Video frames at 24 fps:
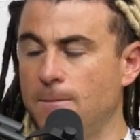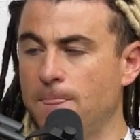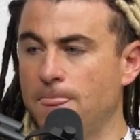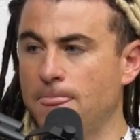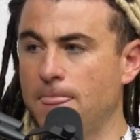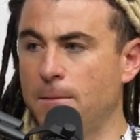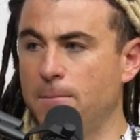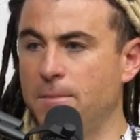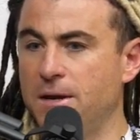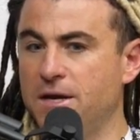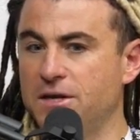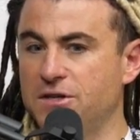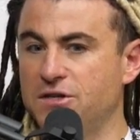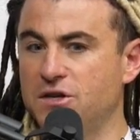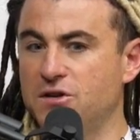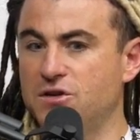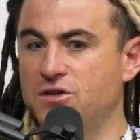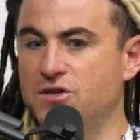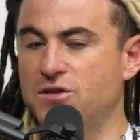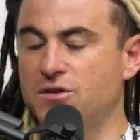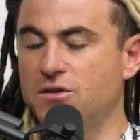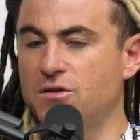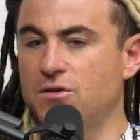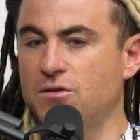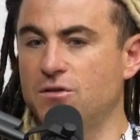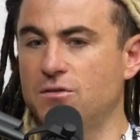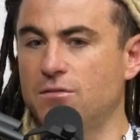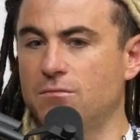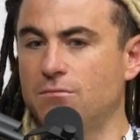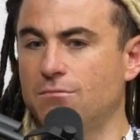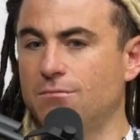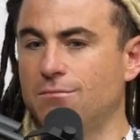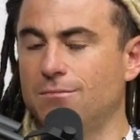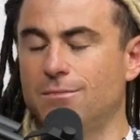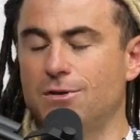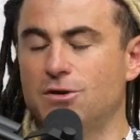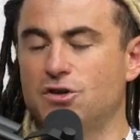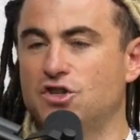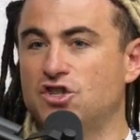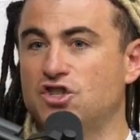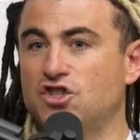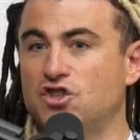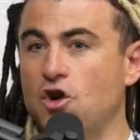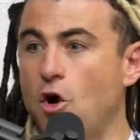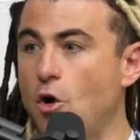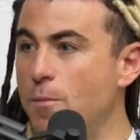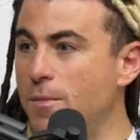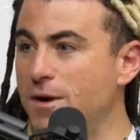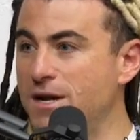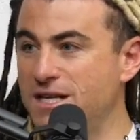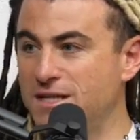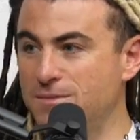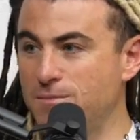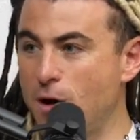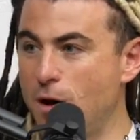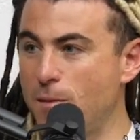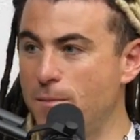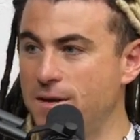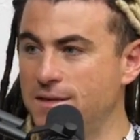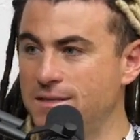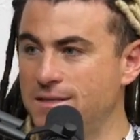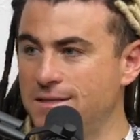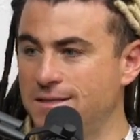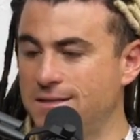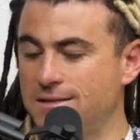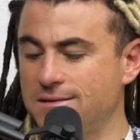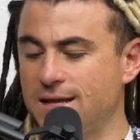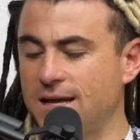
because there's so many small businesses.